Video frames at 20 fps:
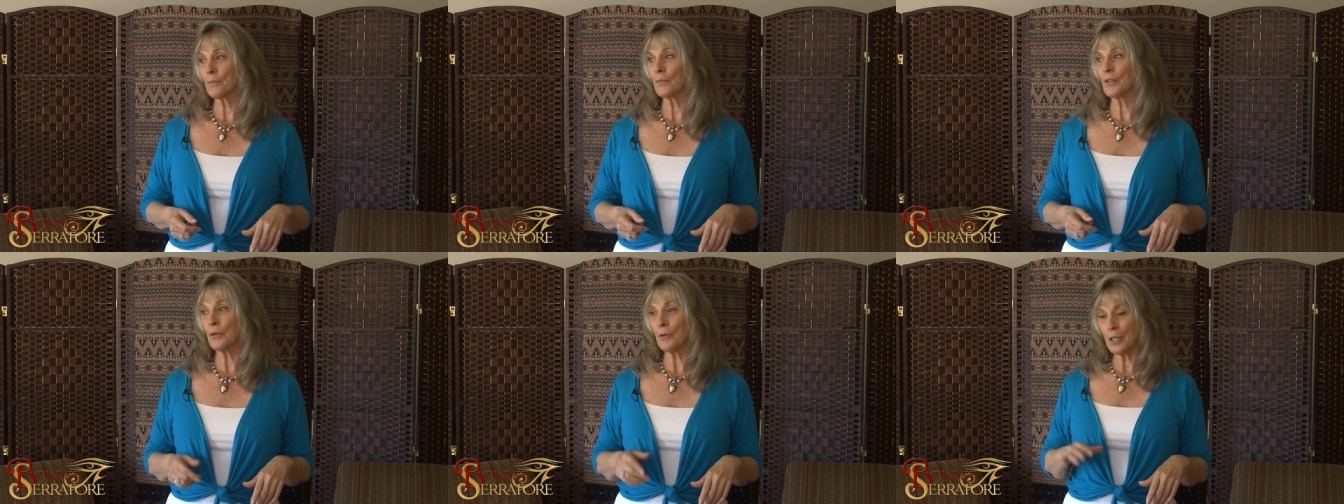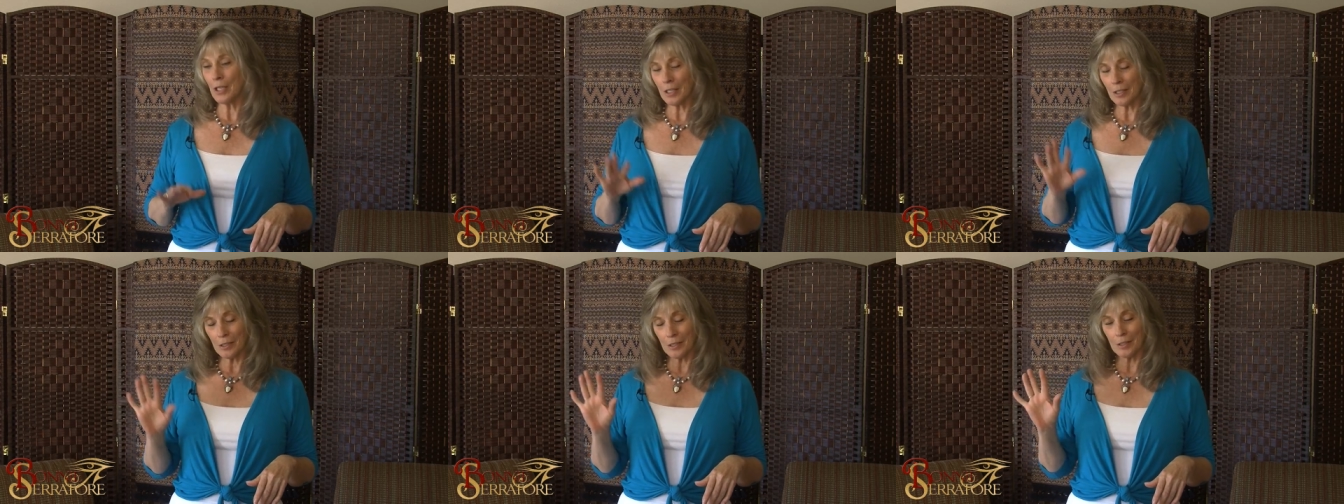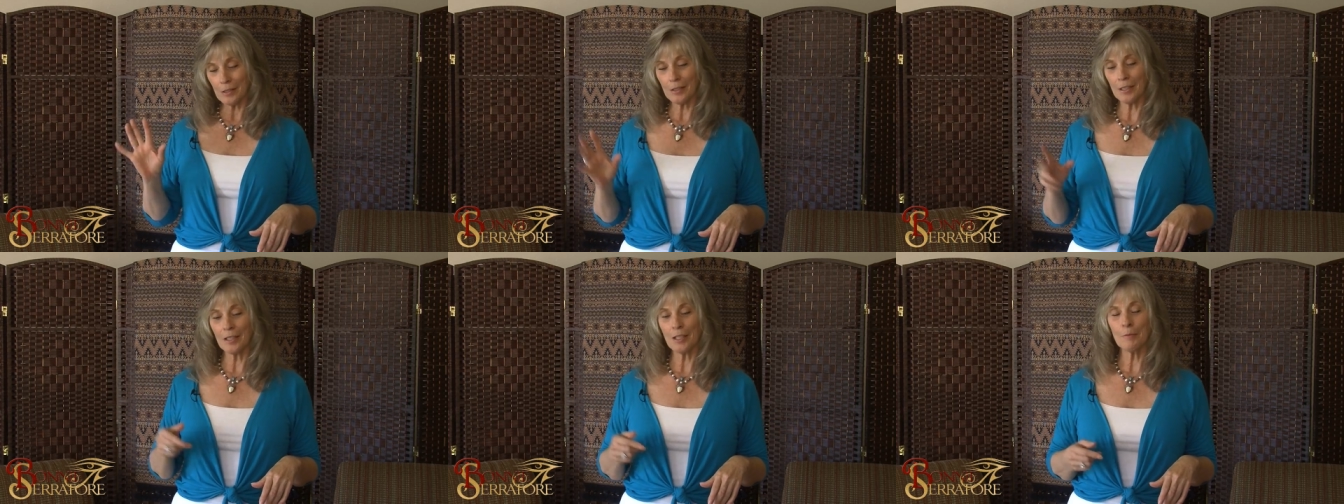go ahead and
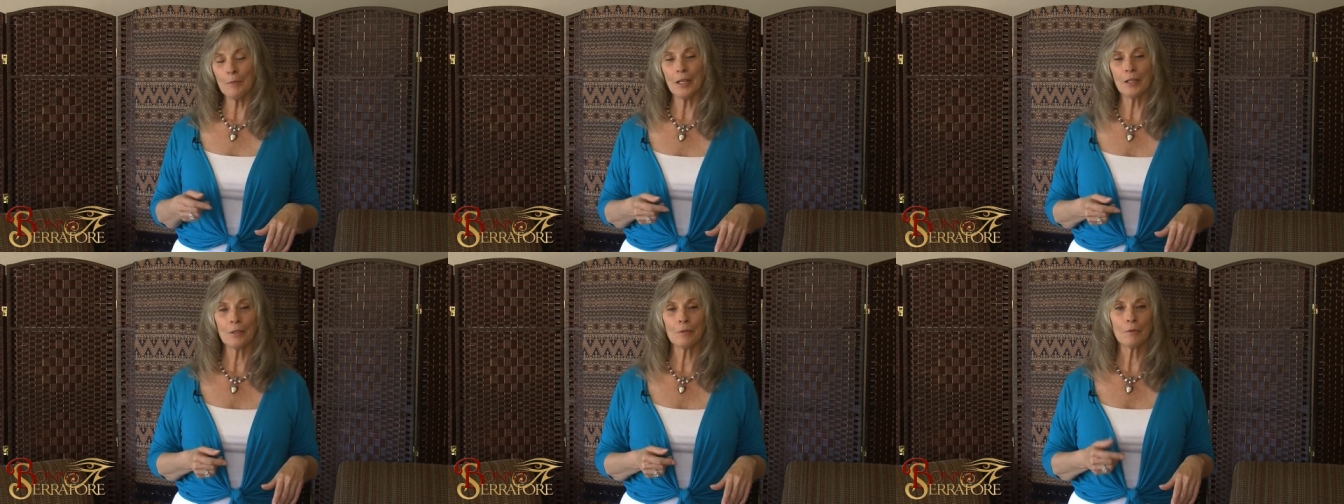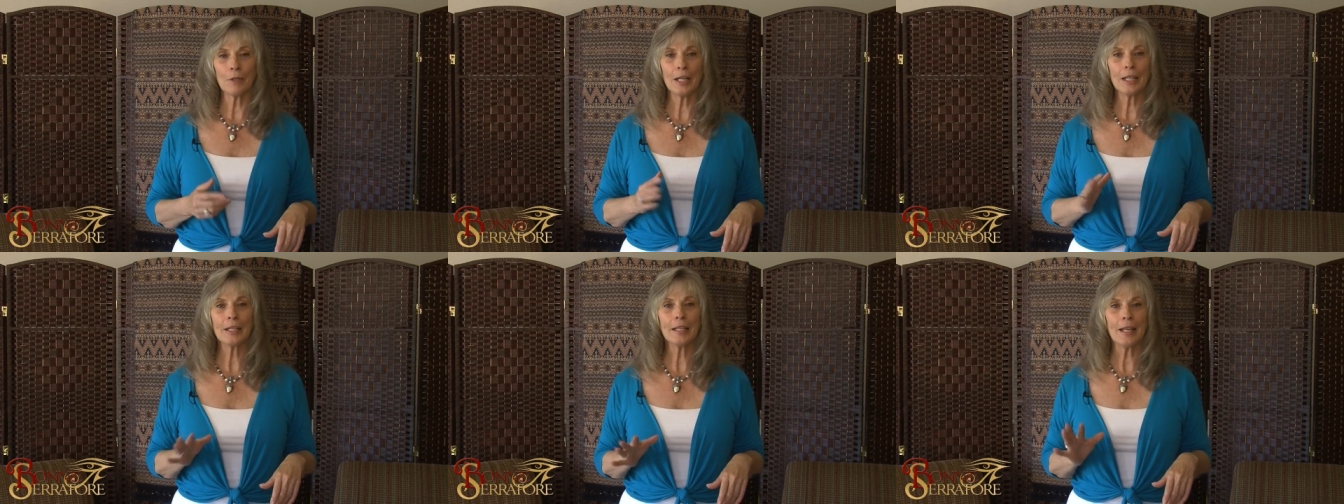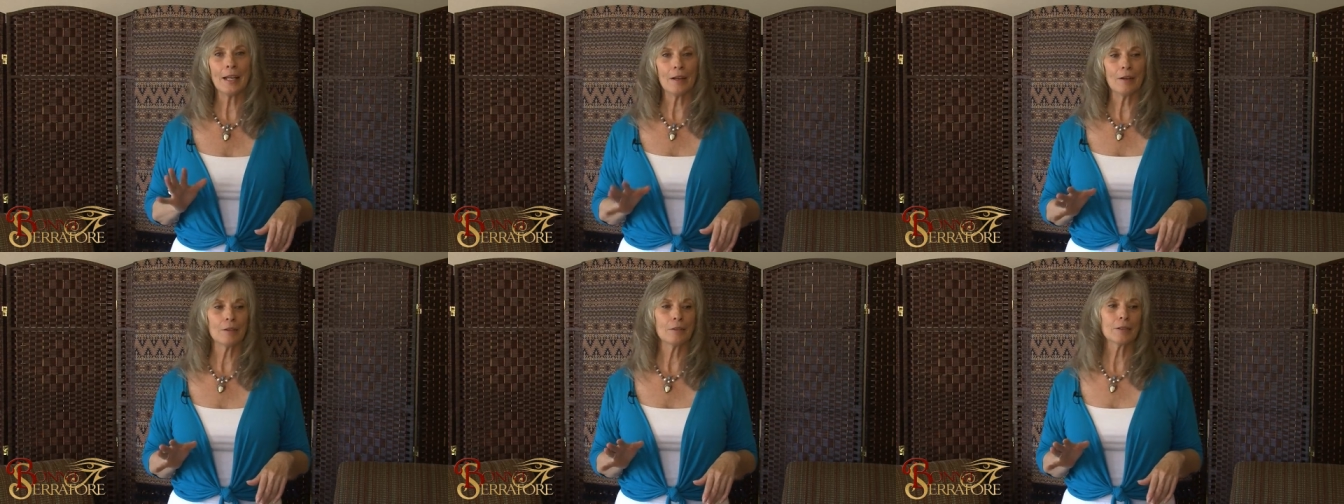just think about it right
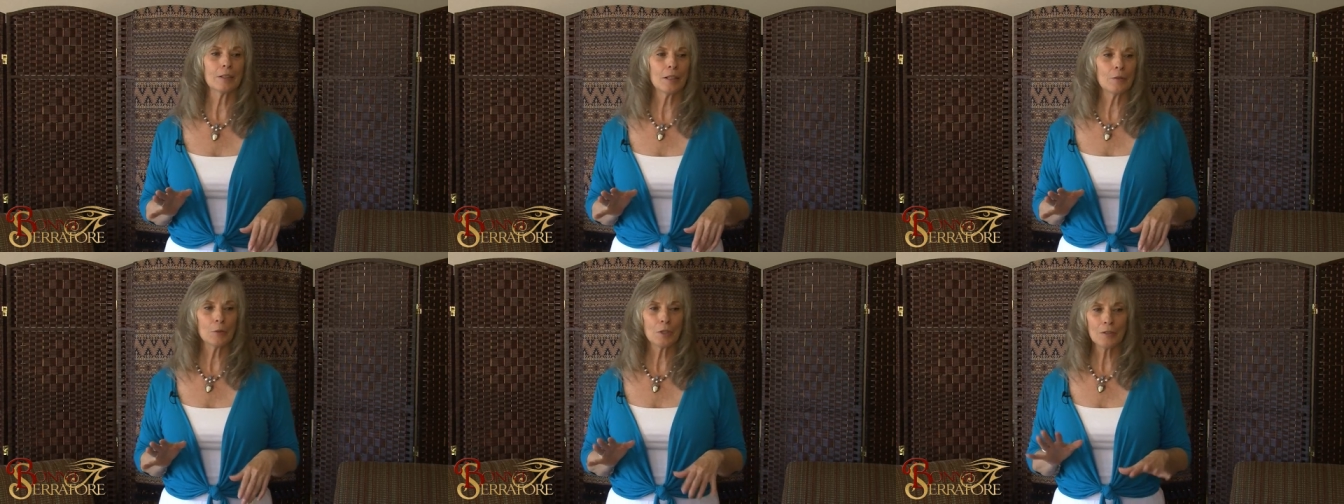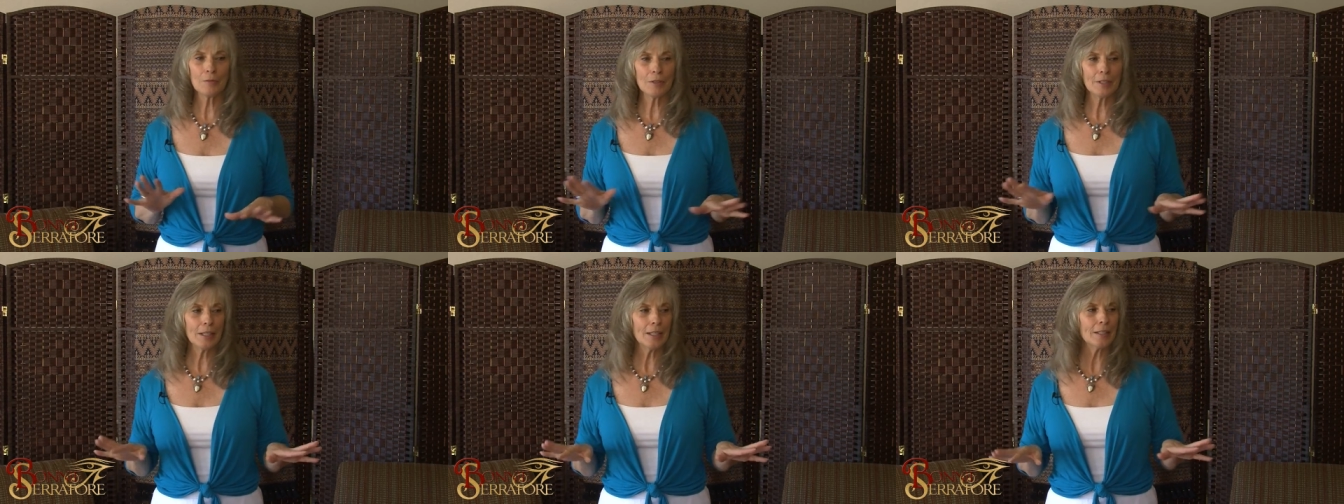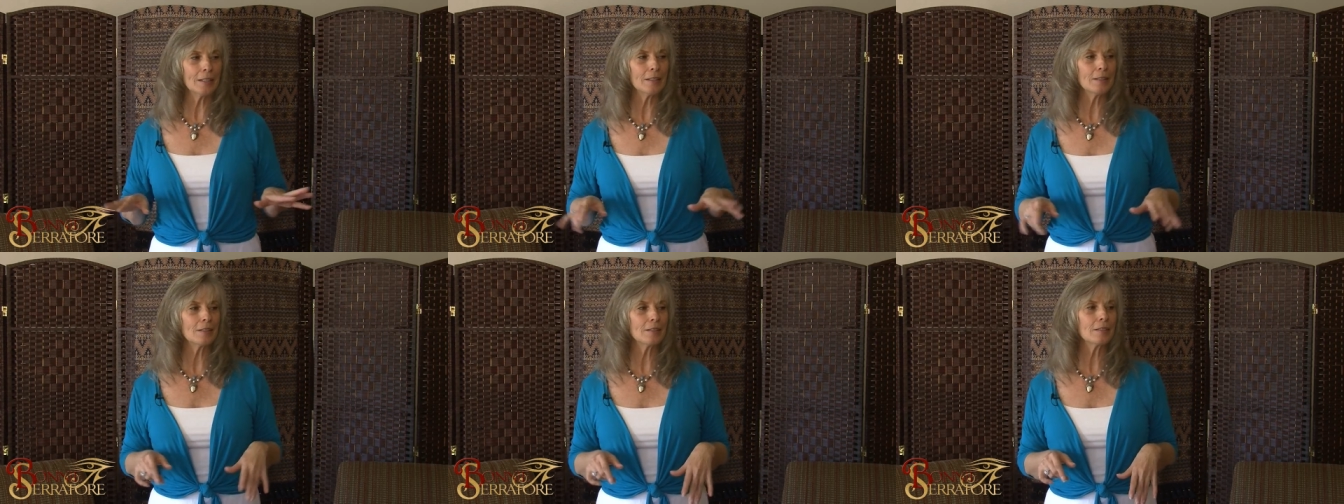now, okay, whatever
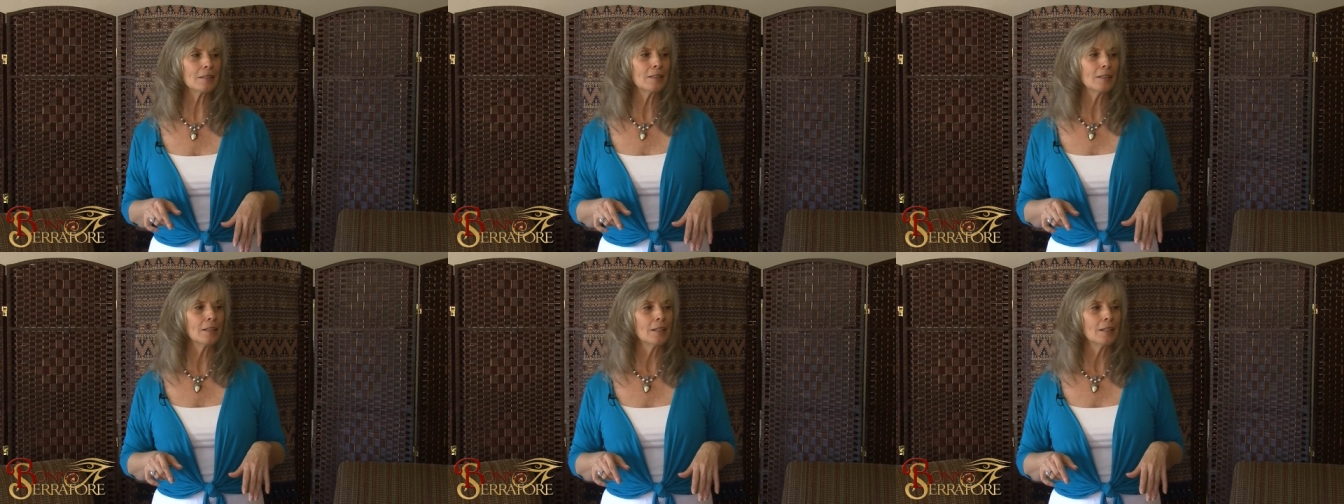that is.